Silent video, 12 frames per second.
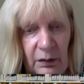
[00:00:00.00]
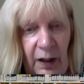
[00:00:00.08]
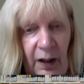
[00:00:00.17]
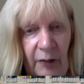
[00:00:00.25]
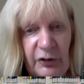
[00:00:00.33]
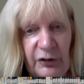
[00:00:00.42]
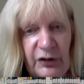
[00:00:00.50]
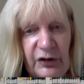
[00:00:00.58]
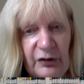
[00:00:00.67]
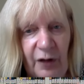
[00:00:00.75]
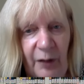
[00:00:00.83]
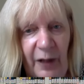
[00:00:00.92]
How would you
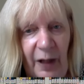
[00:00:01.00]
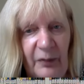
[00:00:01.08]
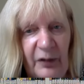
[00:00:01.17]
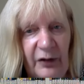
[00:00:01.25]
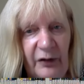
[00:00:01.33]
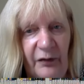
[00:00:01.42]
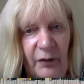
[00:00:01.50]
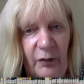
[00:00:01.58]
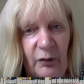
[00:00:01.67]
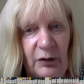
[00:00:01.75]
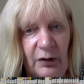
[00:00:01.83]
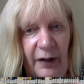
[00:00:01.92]
describe an applicant that
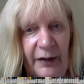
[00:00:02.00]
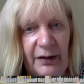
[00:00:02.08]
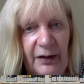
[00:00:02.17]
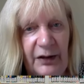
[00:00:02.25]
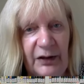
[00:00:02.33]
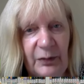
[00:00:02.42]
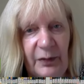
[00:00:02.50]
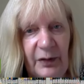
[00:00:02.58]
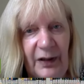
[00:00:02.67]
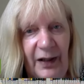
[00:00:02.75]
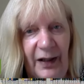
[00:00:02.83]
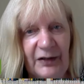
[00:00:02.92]
would likely to
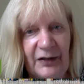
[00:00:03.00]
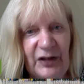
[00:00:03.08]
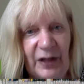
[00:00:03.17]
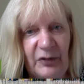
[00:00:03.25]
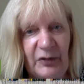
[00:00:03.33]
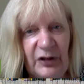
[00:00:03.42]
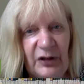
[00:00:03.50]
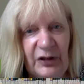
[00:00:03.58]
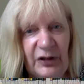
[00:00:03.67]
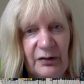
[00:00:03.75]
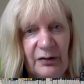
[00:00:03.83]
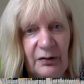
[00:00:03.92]
be accepted?
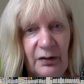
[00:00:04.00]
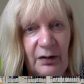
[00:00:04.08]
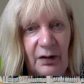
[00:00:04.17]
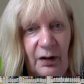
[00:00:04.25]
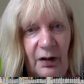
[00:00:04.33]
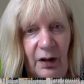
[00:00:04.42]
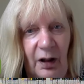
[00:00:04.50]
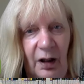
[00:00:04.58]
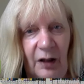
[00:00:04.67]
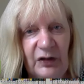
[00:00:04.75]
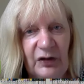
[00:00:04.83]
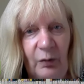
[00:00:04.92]

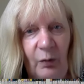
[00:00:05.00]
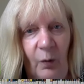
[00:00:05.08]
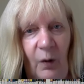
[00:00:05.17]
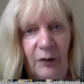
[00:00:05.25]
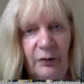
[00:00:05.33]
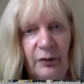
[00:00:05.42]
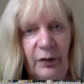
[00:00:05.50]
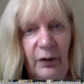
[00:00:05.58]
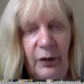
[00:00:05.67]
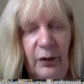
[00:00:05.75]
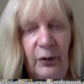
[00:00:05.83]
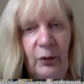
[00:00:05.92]
Someone
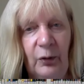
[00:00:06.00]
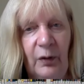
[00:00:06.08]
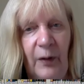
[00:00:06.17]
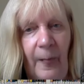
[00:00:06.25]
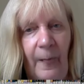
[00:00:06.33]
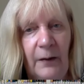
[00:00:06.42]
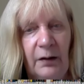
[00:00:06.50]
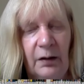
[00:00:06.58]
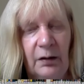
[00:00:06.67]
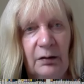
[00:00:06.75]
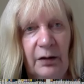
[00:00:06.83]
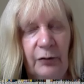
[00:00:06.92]
who
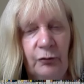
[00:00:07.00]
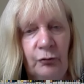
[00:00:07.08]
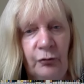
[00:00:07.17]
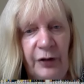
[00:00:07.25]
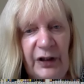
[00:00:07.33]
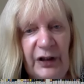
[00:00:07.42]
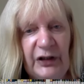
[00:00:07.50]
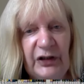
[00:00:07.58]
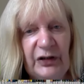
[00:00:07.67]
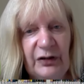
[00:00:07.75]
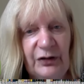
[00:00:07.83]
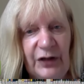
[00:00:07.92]

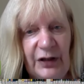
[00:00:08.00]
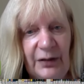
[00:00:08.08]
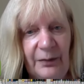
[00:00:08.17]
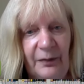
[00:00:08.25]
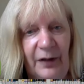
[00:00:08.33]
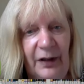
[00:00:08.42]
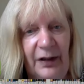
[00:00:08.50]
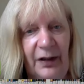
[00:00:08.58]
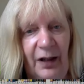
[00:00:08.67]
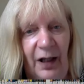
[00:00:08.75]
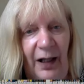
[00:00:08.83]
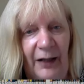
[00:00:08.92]
reads deeply
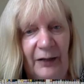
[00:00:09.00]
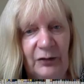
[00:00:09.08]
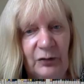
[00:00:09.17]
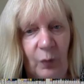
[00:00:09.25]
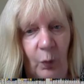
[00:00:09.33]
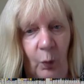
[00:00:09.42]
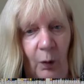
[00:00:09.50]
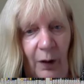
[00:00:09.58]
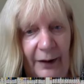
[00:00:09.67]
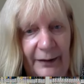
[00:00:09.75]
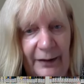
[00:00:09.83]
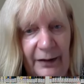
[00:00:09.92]
and
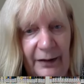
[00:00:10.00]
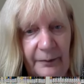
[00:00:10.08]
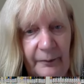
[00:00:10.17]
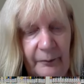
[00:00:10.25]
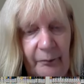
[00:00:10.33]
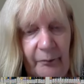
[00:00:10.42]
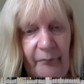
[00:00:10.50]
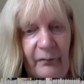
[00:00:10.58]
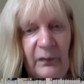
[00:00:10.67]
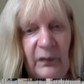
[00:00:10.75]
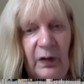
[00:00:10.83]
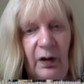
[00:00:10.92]
widely,
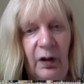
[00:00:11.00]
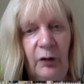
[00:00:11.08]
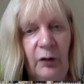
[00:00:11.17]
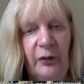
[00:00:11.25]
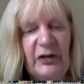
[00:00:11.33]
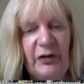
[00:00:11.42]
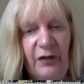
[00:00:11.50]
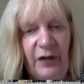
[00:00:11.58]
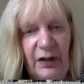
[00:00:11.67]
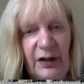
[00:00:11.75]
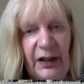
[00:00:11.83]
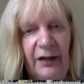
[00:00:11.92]
who is
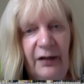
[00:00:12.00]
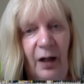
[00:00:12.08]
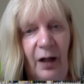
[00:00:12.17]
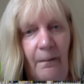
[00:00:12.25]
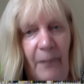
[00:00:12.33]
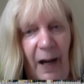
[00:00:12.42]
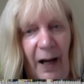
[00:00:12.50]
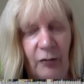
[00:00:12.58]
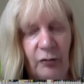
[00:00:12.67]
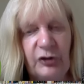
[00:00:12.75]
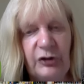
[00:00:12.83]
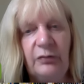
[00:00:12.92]
thinking about